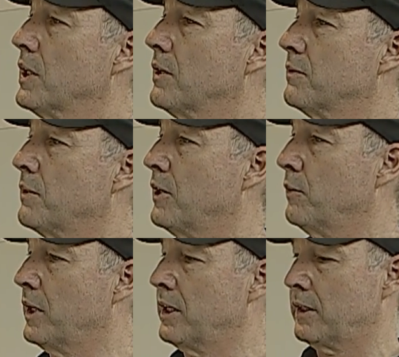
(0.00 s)
because right
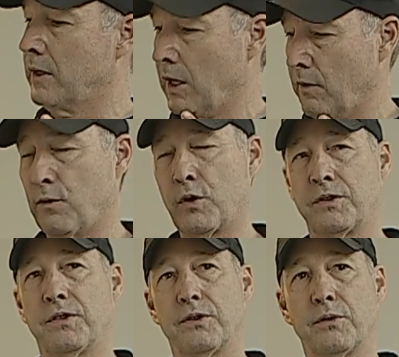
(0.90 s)
away it
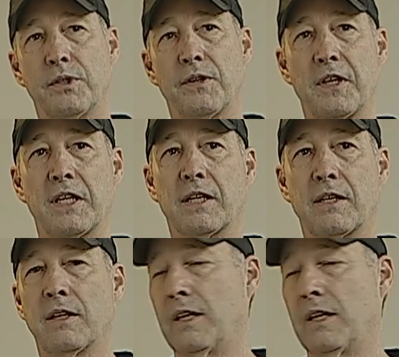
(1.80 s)
forces you to think